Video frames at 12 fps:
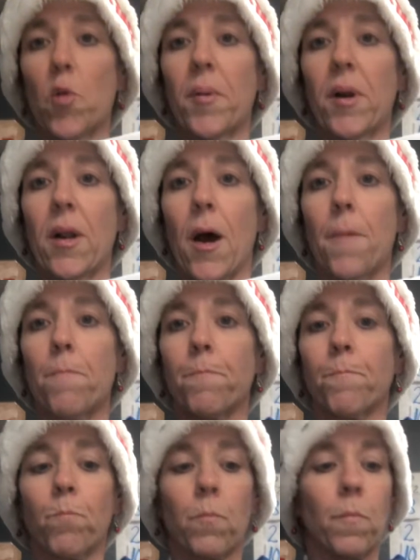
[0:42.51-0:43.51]
it up,
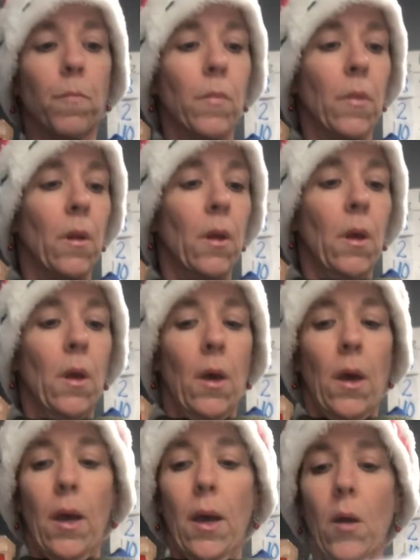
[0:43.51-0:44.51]

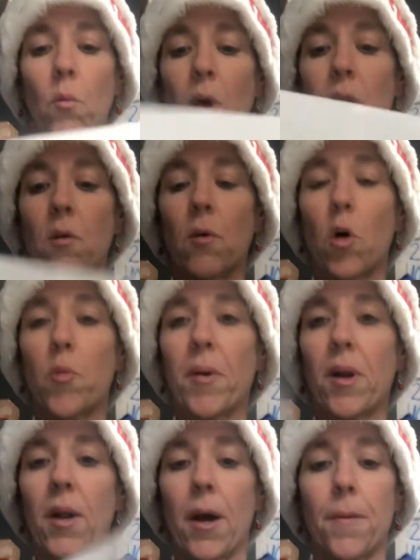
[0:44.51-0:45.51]
and when you open
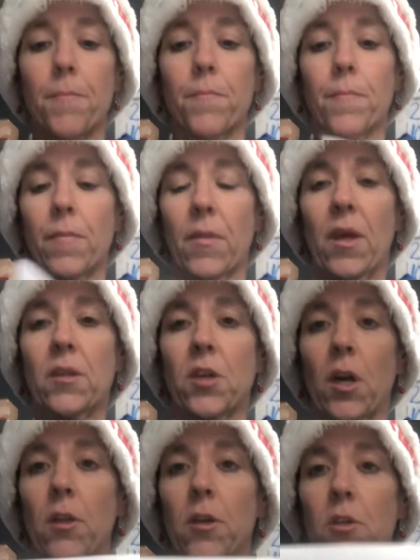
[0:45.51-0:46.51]
it up, it's going to look